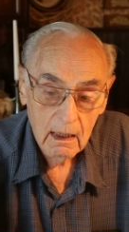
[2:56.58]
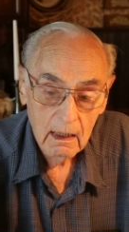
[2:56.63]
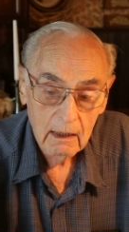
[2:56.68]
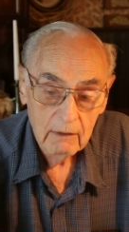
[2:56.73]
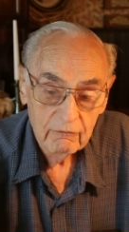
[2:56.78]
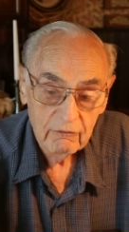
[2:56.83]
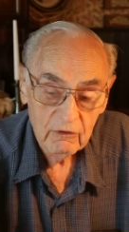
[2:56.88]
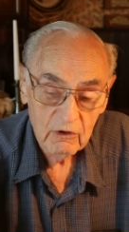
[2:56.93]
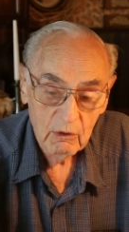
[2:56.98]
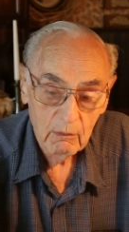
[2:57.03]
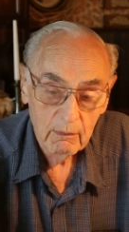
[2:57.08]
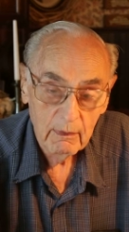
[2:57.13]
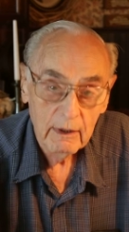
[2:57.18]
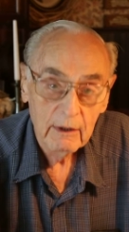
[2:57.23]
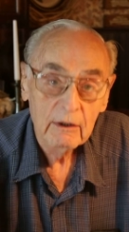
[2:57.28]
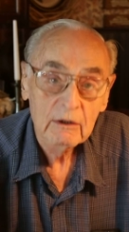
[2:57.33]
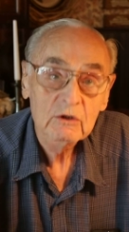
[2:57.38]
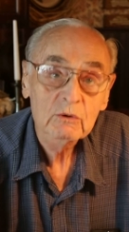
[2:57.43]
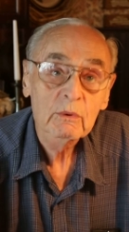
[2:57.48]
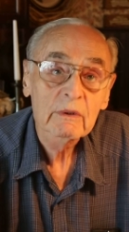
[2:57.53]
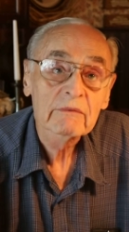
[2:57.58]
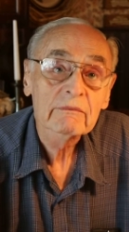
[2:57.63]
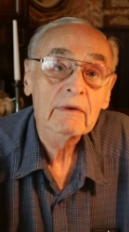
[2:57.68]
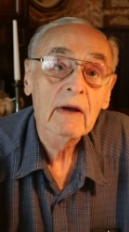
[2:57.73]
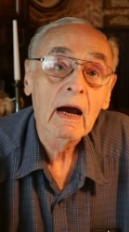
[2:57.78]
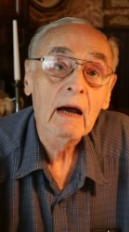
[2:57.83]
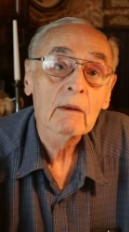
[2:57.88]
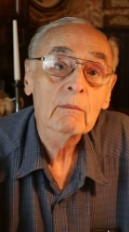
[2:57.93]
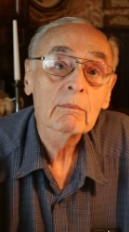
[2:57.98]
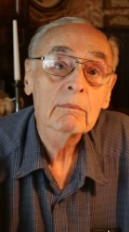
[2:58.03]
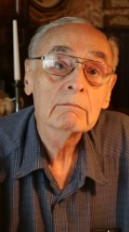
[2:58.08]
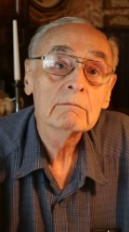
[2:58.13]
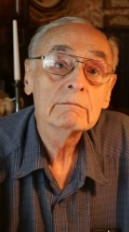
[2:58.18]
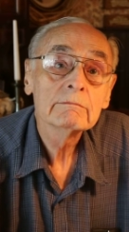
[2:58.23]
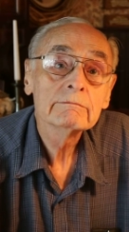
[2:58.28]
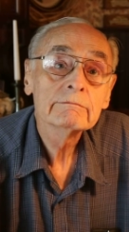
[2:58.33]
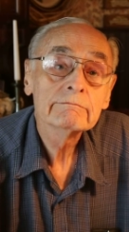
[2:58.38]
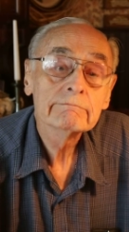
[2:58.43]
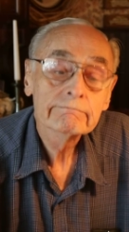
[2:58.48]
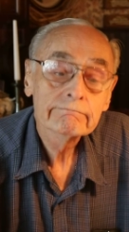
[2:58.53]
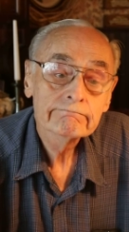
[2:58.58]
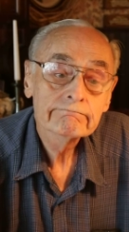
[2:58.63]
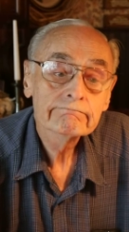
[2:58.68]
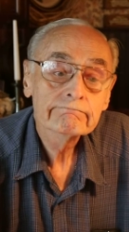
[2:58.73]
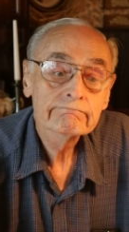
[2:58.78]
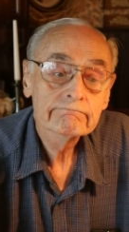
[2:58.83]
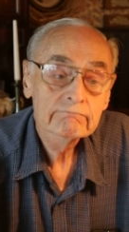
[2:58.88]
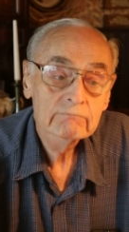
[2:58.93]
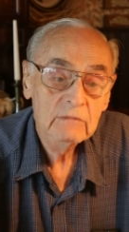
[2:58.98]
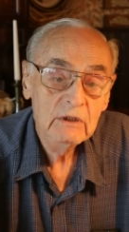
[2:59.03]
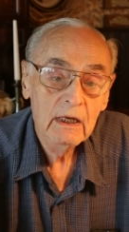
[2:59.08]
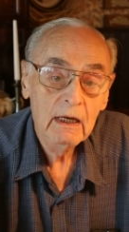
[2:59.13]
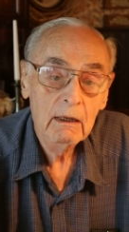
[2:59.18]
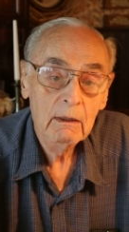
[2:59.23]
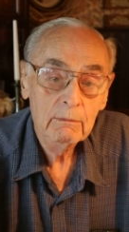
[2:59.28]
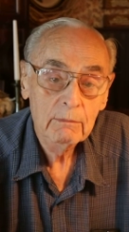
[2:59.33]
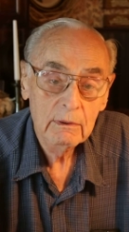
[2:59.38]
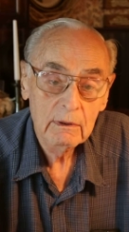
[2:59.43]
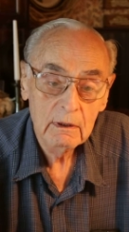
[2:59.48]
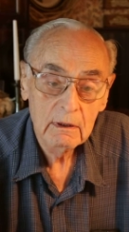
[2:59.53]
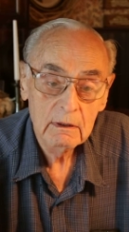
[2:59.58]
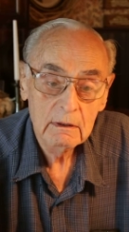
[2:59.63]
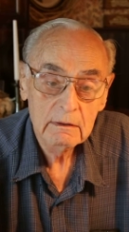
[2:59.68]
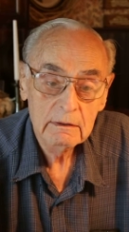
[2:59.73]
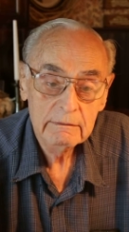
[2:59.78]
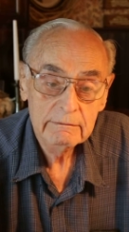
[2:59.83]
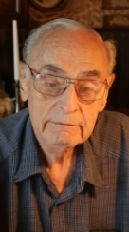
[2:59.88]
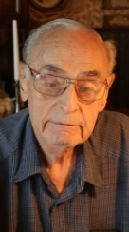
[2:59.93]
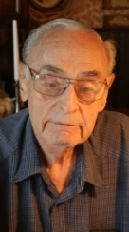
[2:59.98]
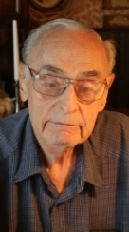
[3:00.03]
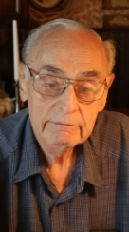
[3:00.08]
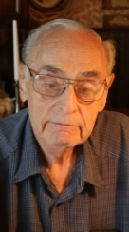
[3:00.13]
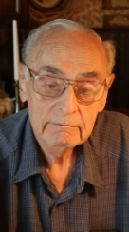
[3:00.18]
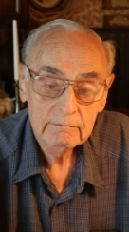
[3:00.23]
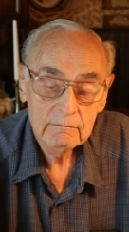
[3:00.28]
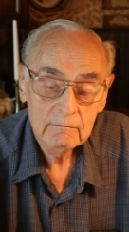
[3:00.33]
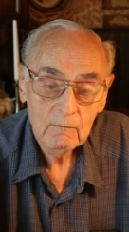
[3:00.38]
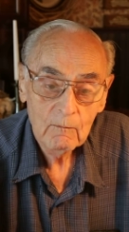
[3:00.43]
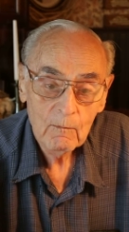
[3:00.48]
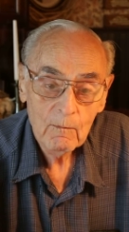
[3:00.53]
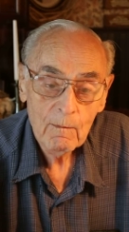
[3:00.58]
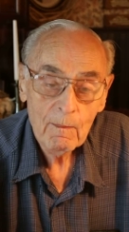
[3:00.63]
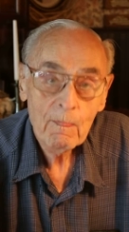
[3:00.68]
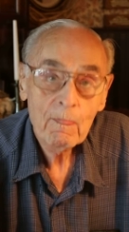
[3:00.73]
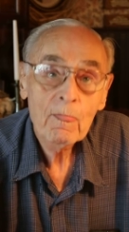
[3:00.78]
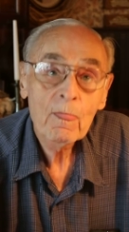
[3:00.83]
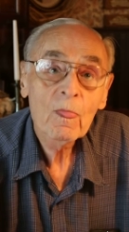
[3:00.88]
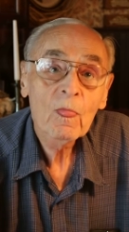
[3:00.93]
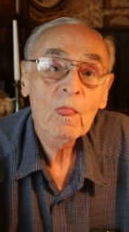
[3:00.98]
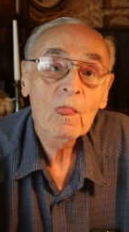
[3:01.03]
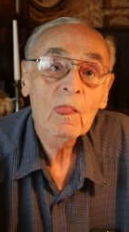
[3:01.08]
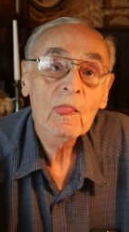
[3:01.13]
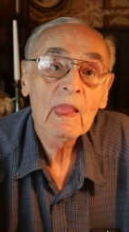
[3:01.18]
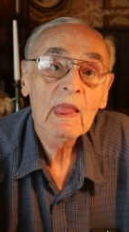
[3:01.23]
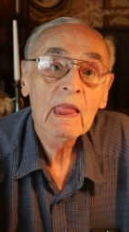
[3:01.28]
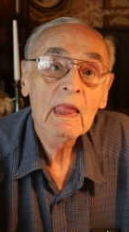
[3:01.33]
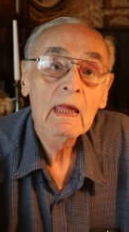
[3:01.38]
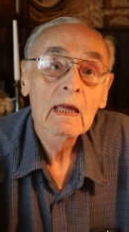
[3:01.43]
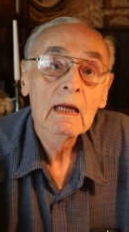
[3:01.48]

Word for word: uh, for the marriage we've got. Yeah. Yeah, And 65 years now,